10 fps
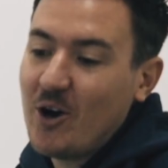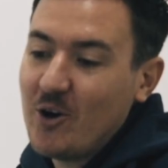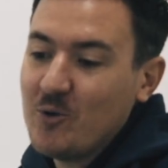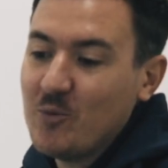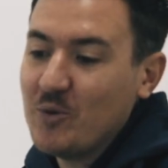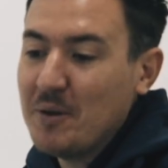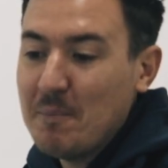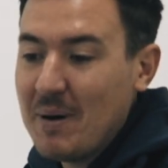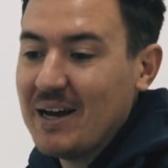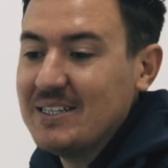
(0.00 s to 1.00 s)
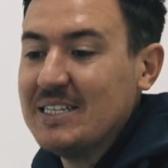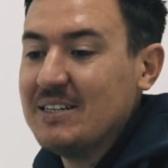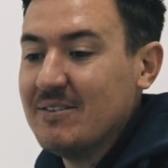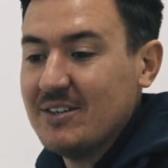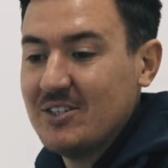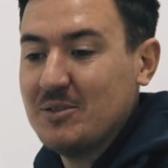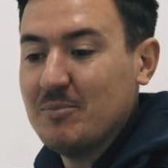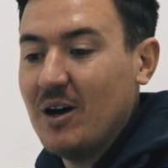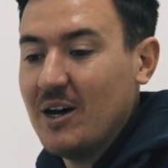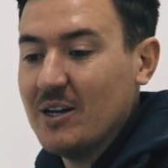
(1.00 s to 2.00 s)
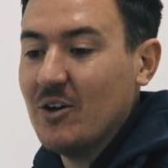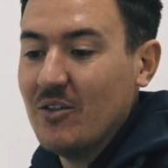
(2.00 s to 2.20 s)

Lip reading: to take into their own sessions.